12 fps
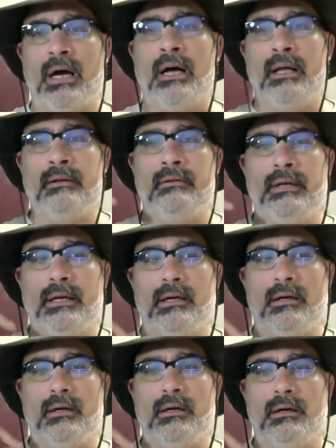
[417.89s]
on
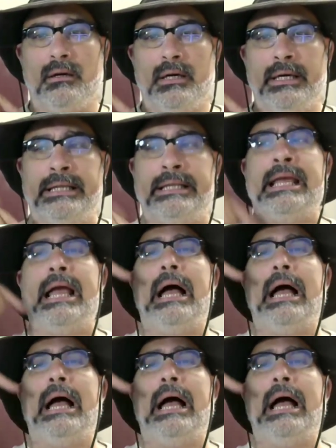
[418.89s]
the